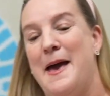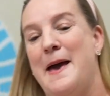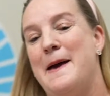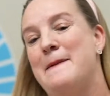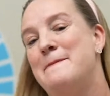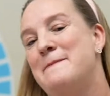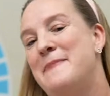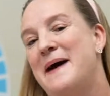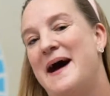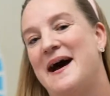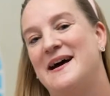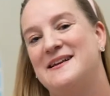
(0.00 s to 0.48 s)

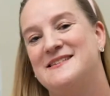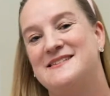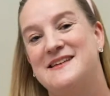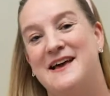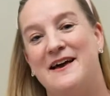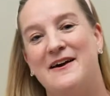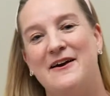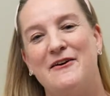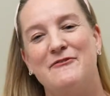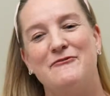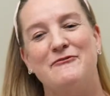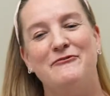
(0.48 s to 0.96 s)
about
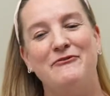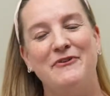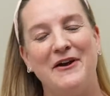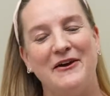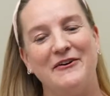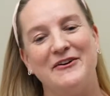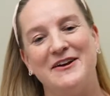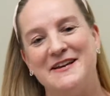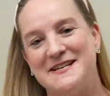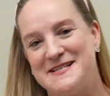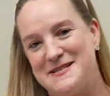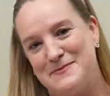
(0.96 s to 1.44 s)
a
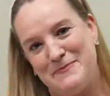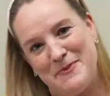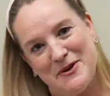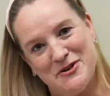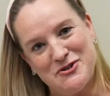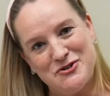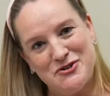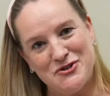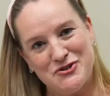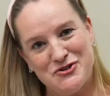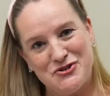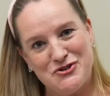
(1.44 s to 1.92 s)
very
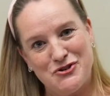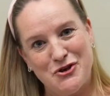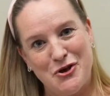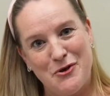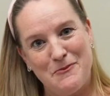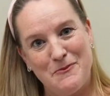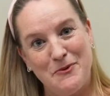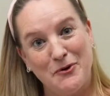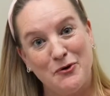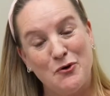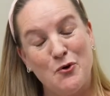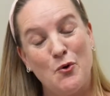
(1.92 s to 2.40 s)
special
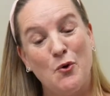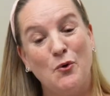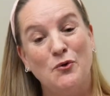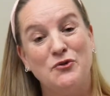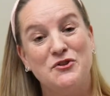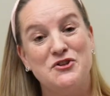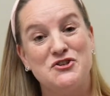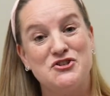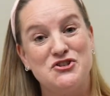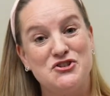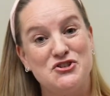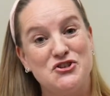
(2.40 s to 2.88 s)
sermon
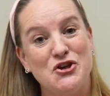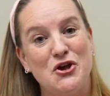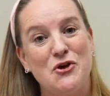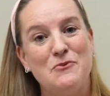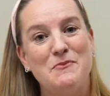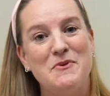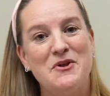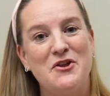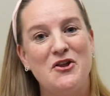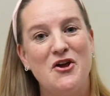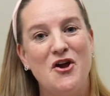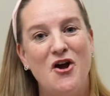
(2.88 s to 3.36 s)
called the
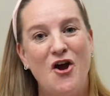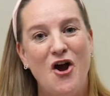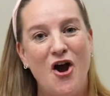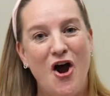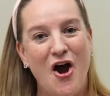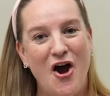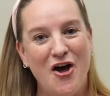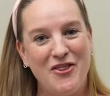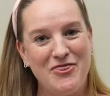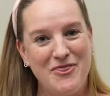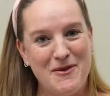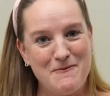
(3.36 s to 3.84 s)
Sermon
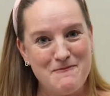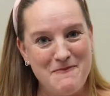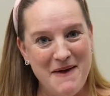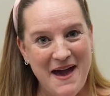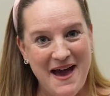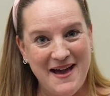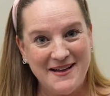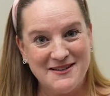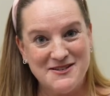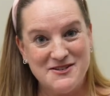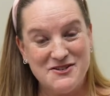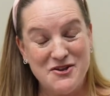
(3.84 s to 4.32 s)
on the
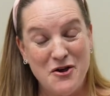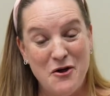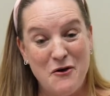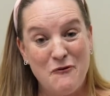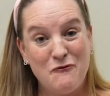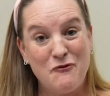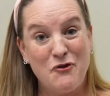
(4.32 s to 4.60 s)
Mount.